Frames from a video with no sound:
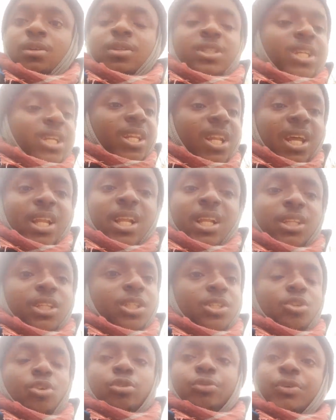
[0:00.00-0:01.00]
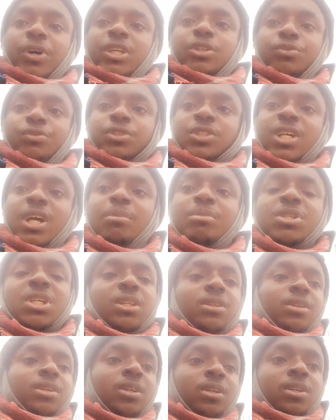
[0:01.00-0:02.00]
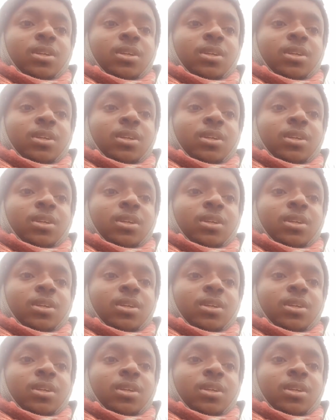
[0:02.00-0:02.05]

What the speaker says: Delilah did not fight for Samson,